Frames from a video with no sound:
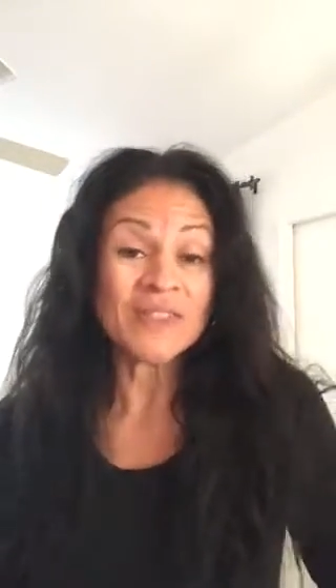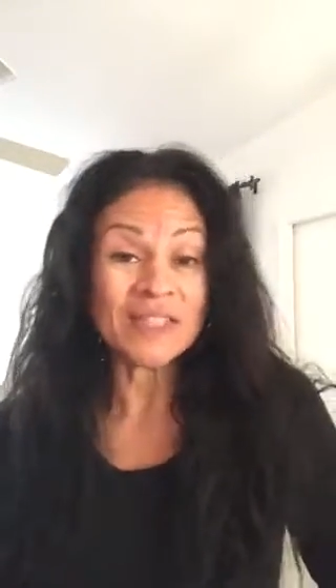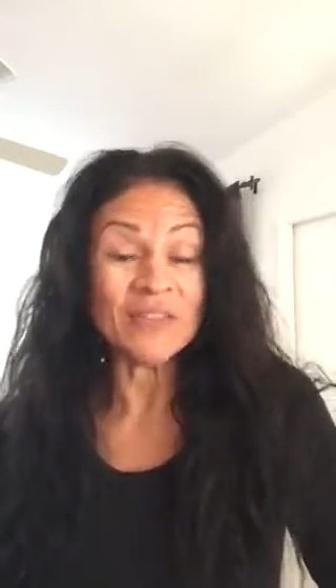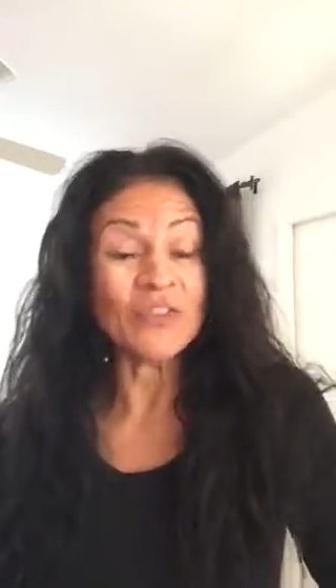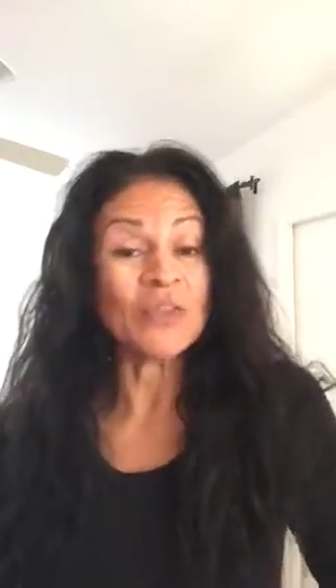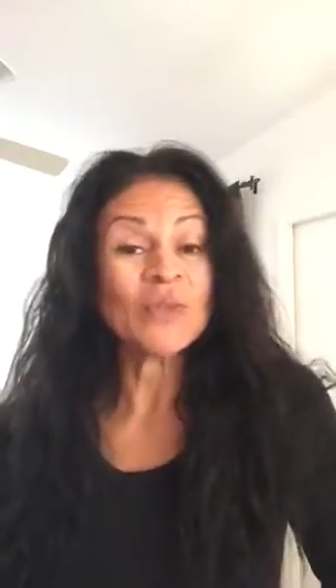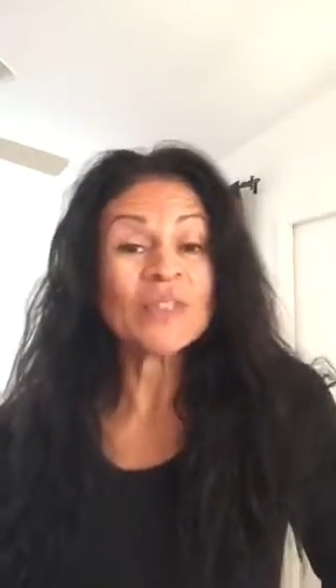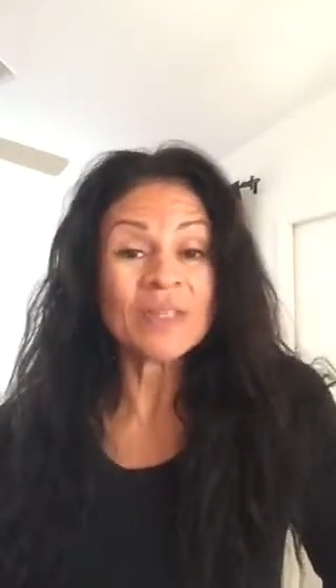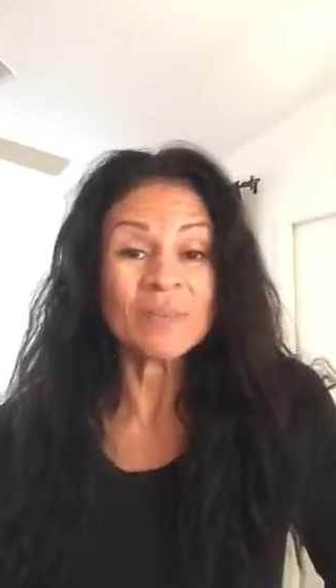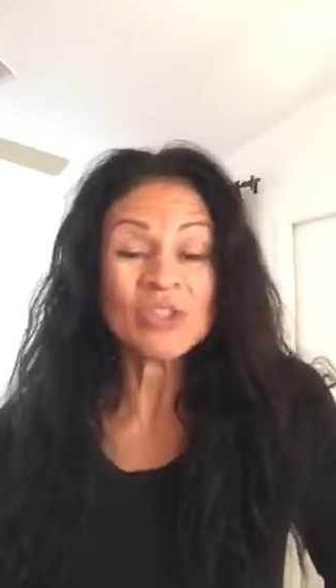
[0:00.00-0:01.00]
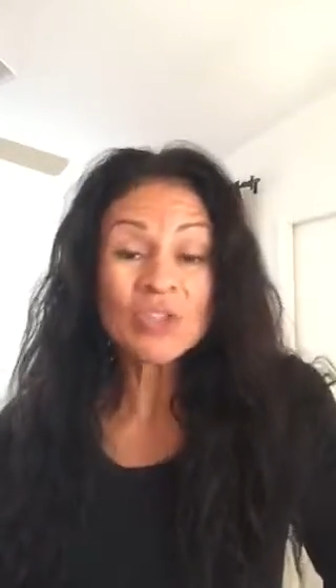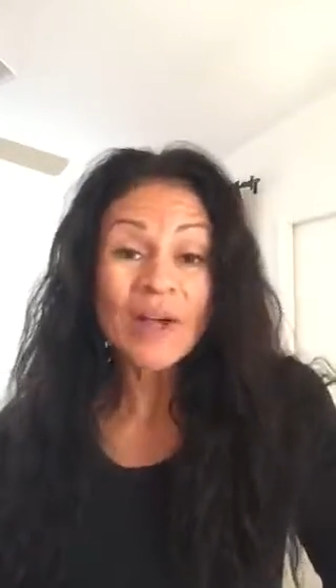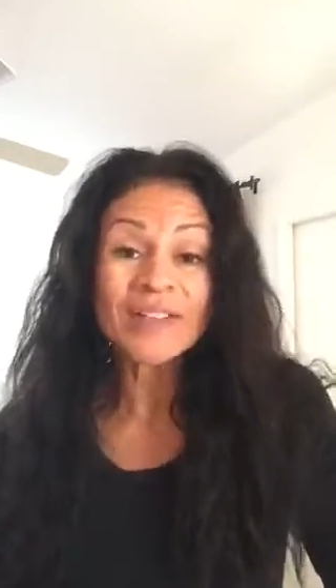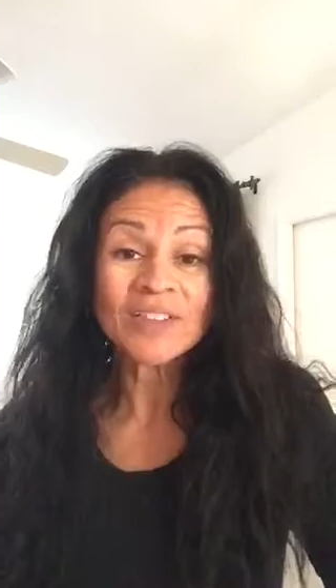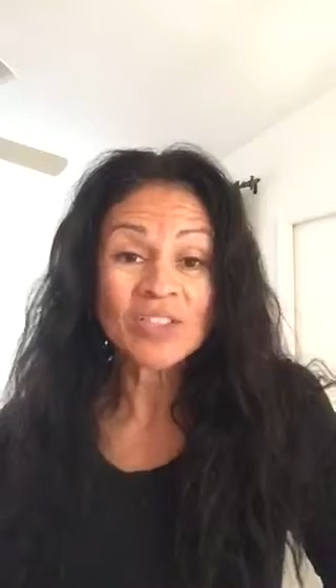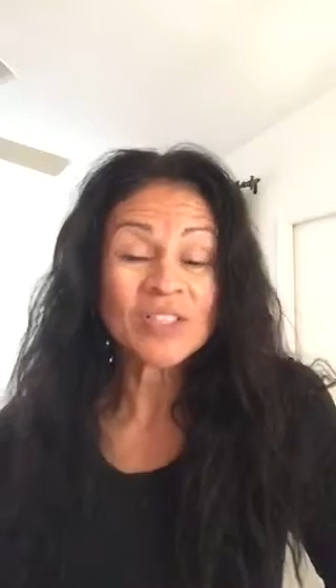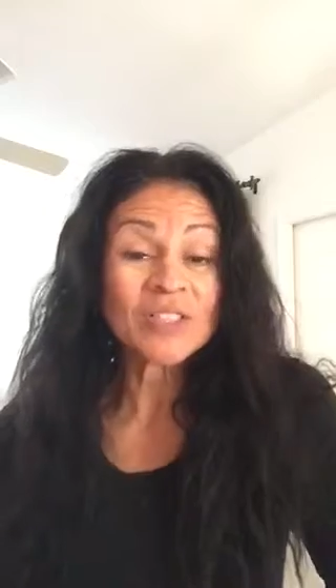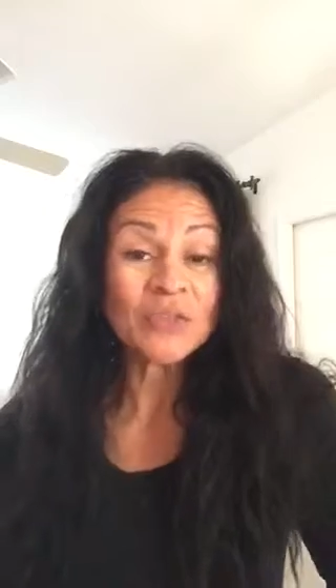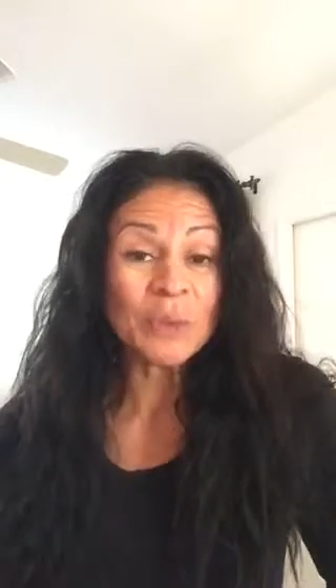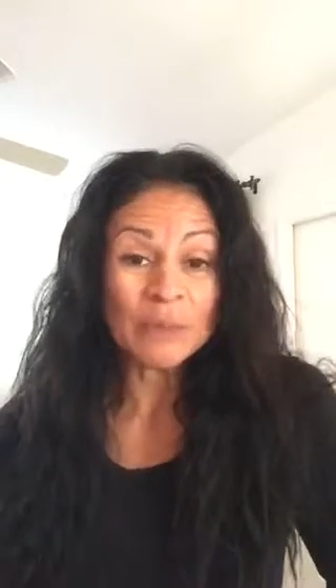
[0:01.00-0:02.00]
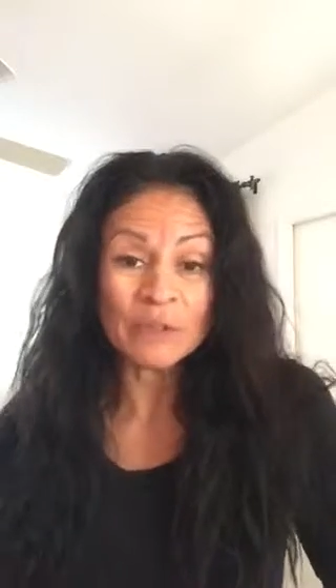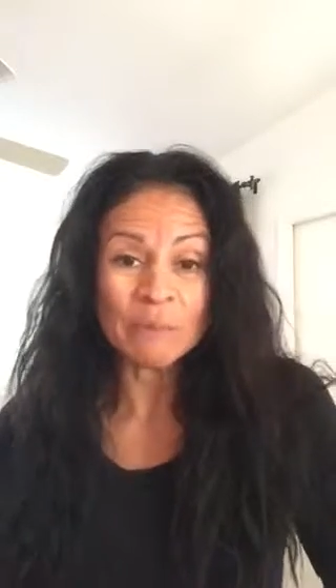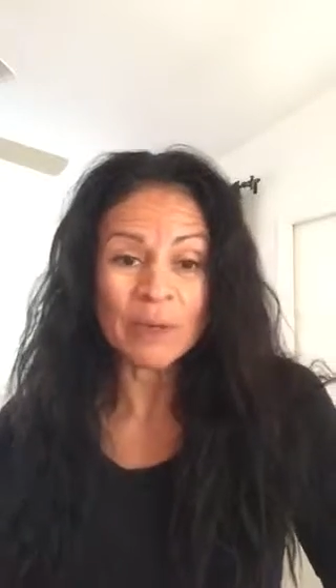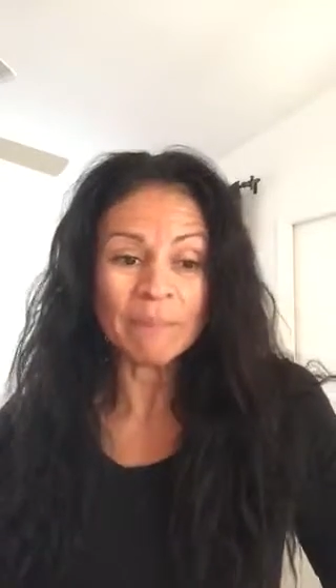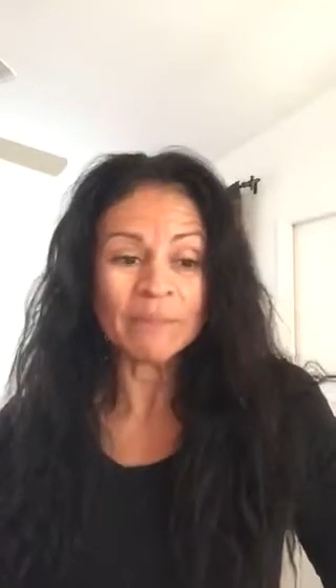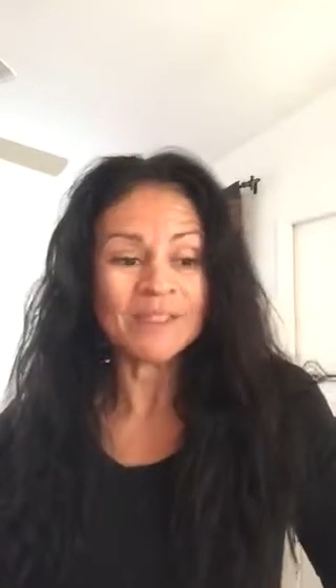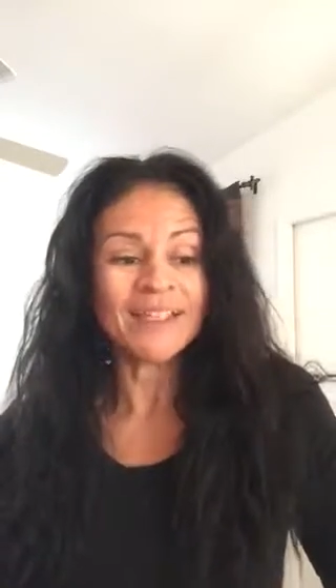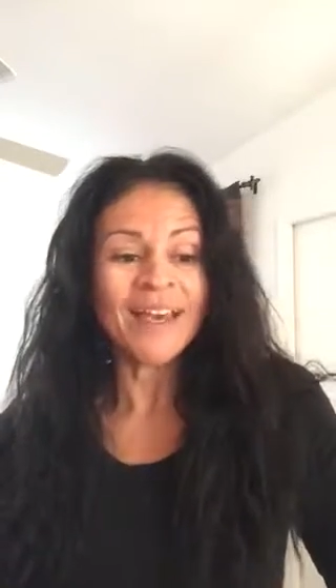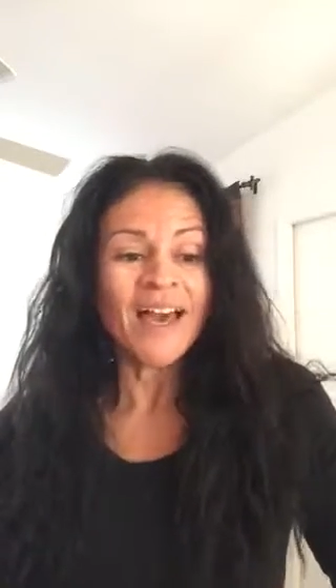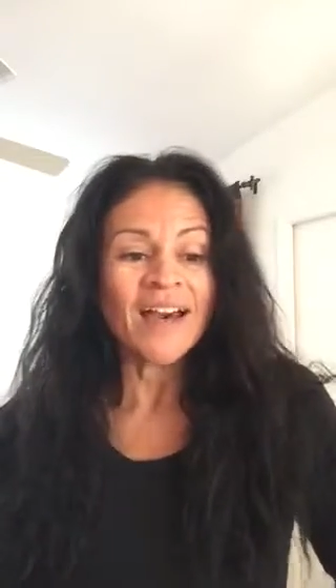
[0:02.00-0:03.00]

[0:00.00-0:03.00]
is give you some strategies for meal prepping.